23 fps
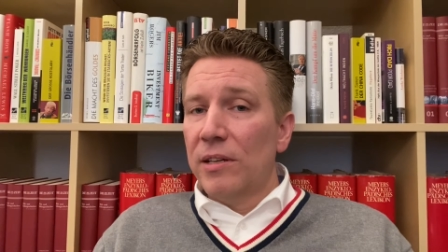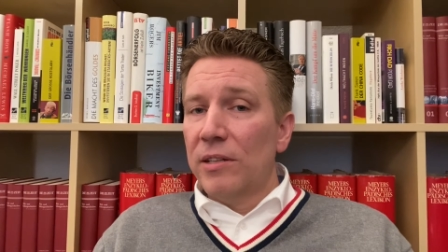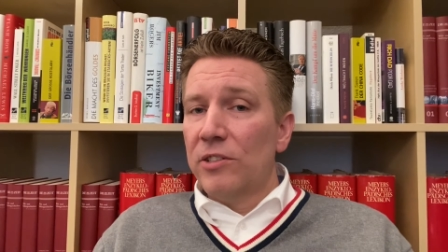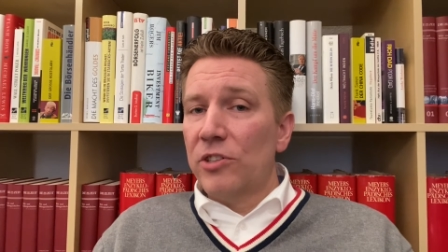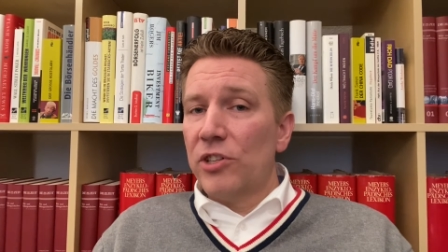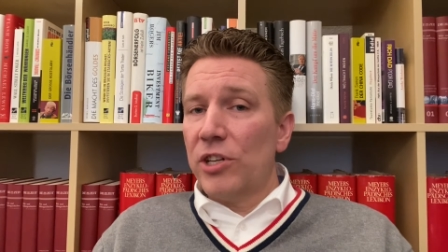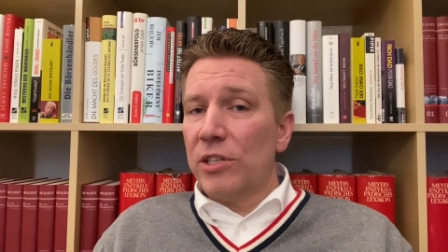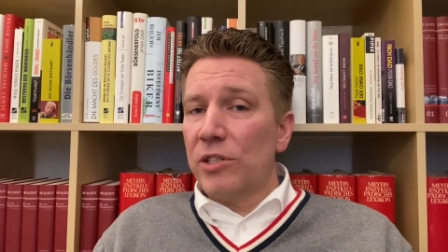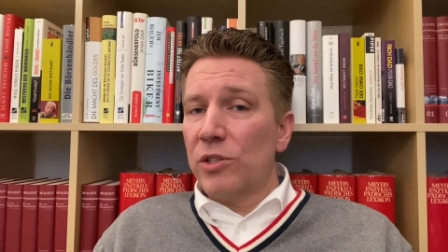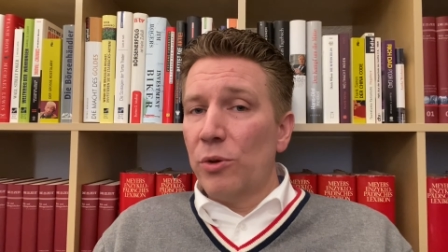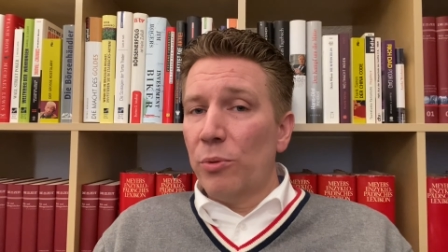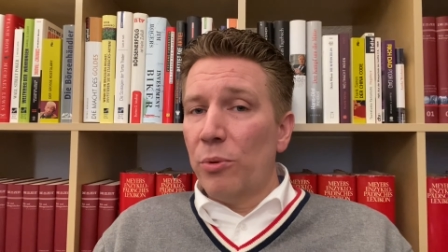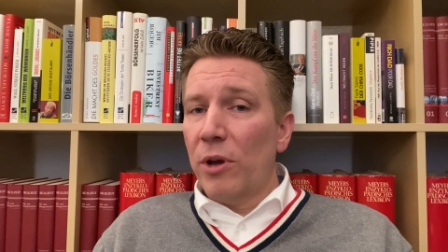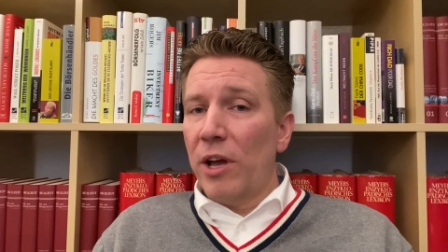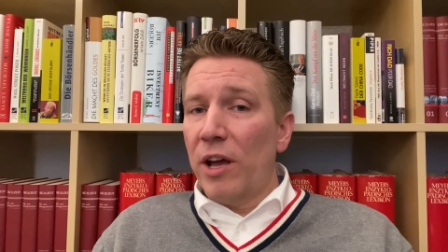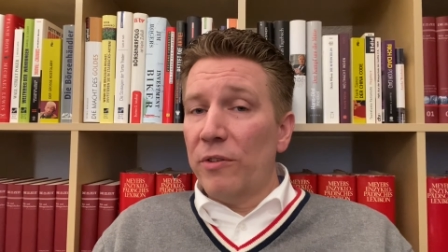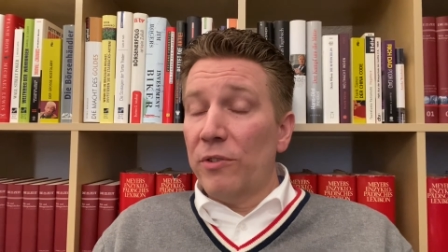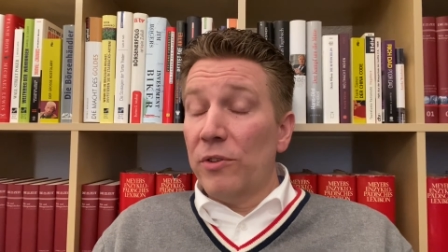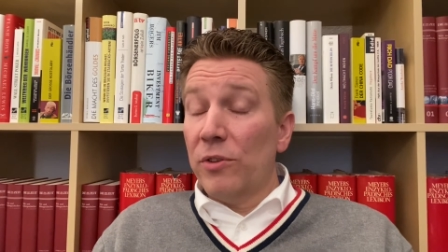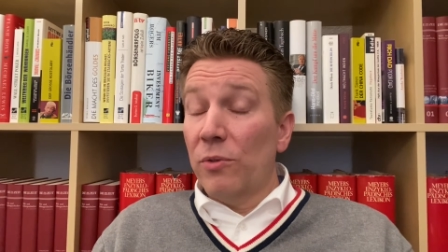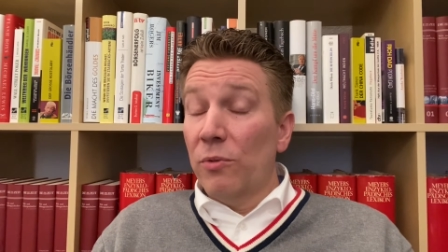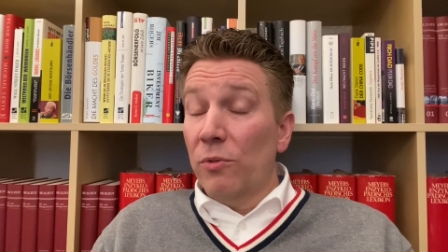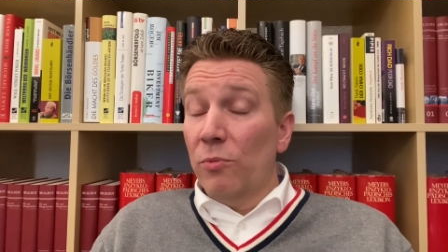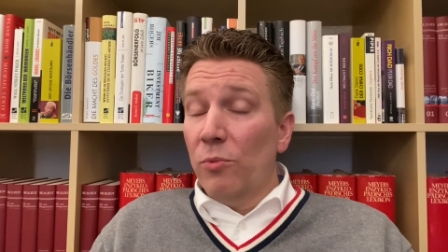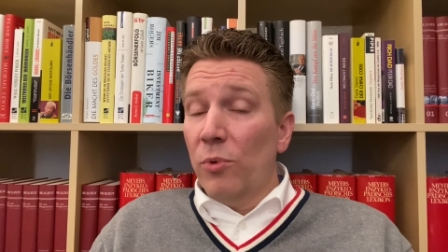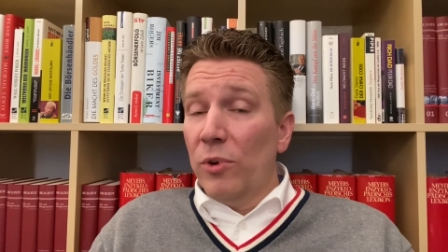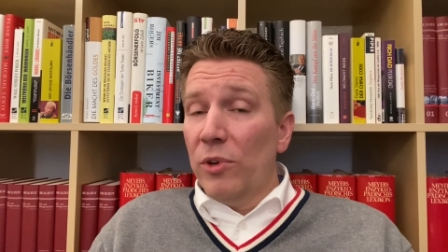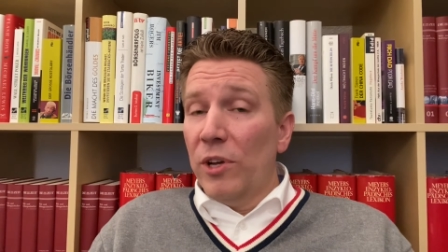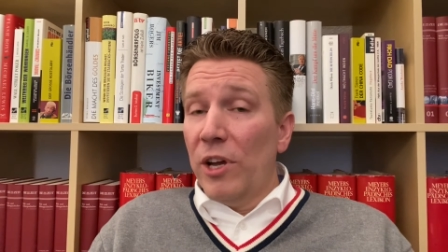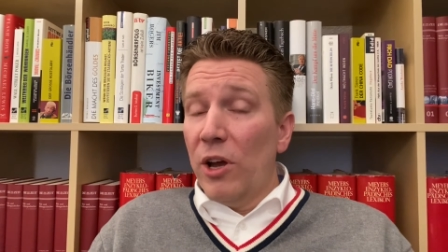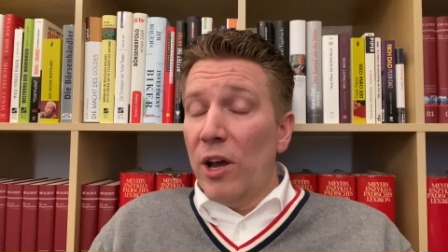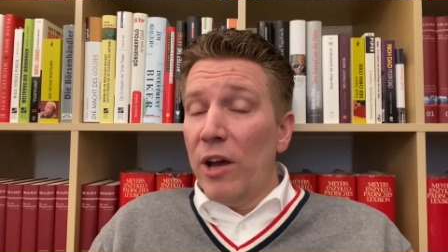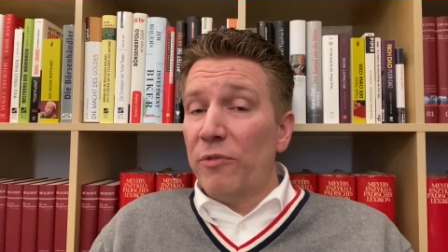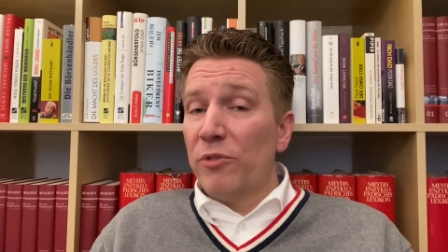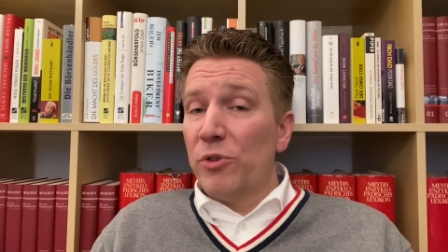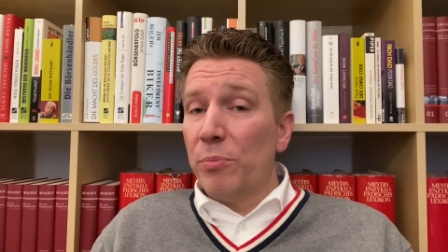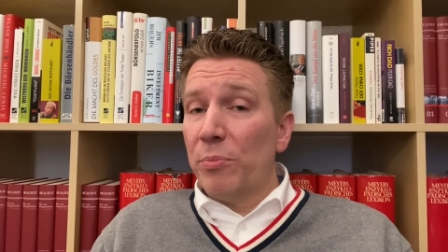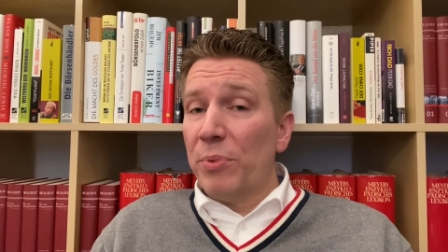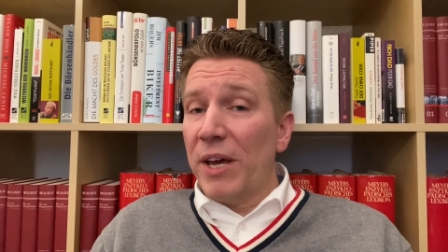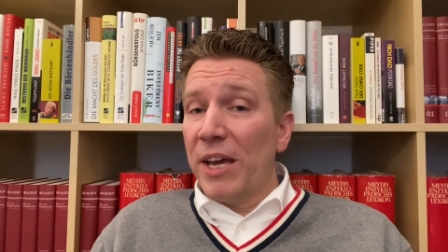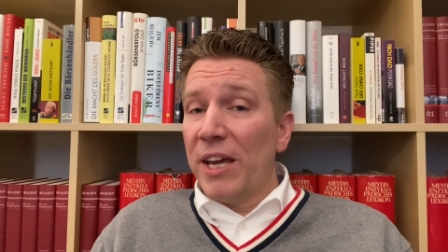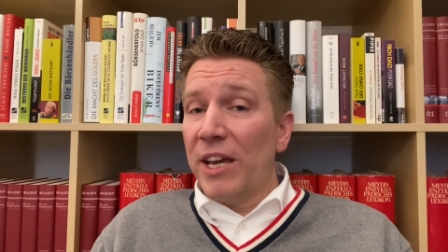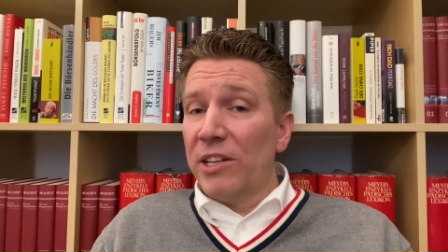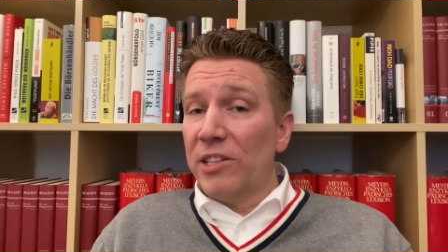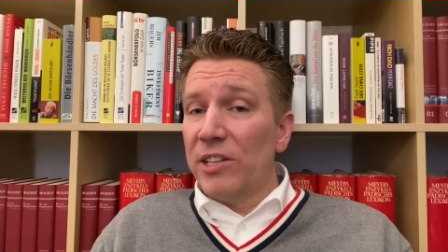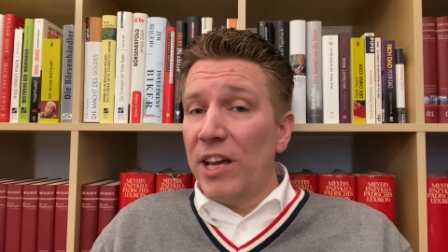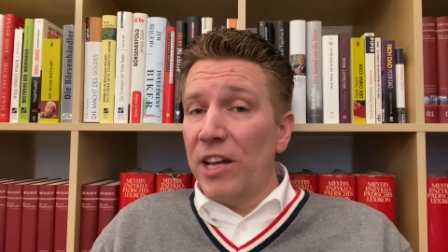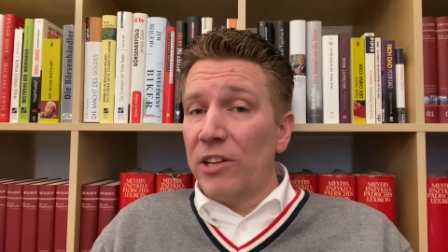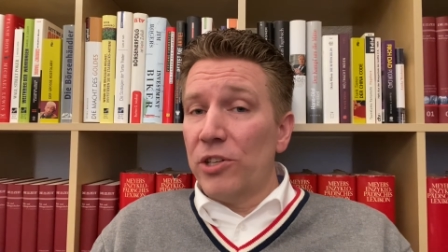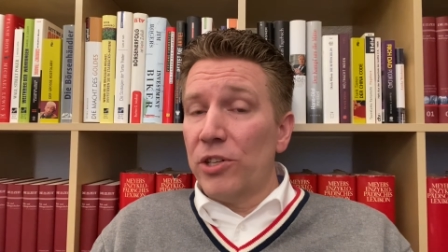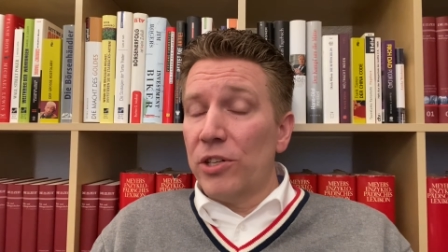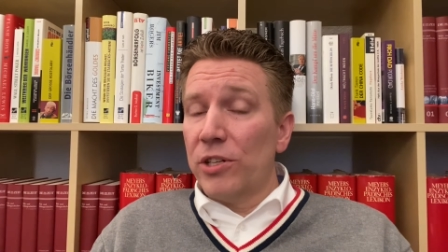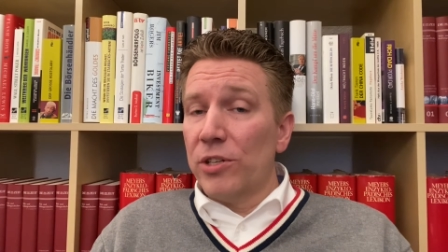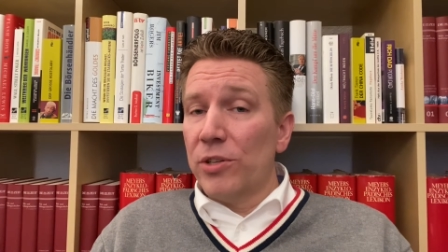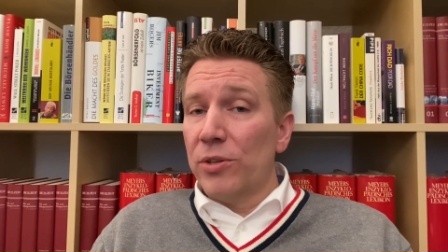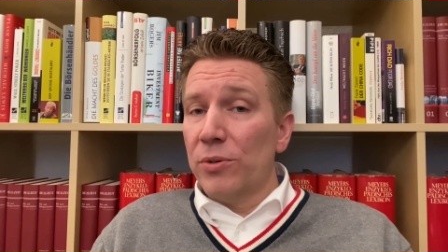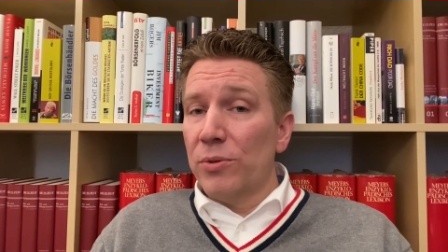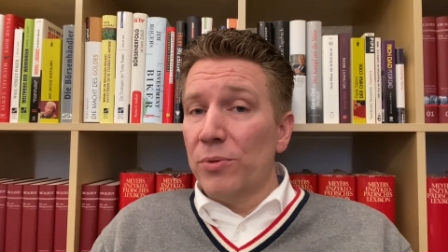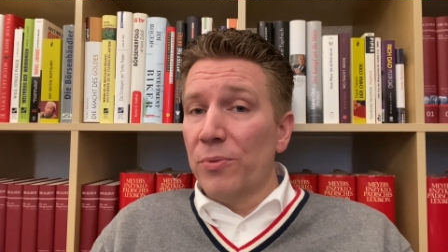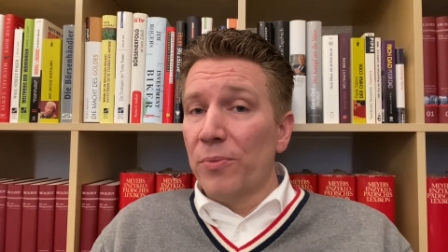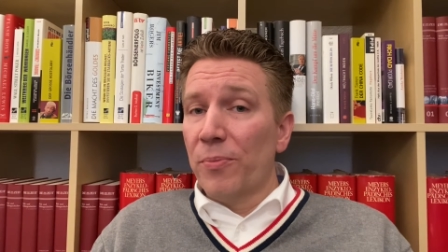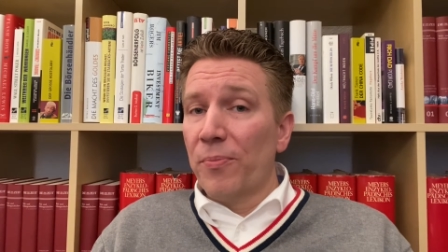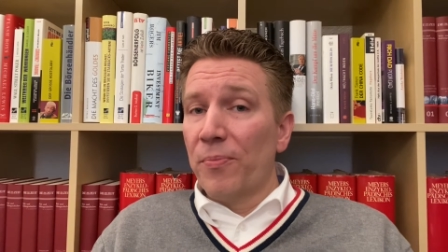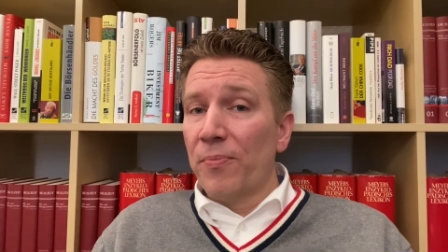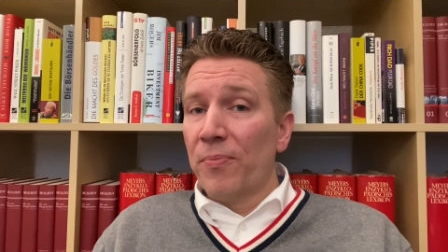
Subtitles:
just to have you have to pay attention to.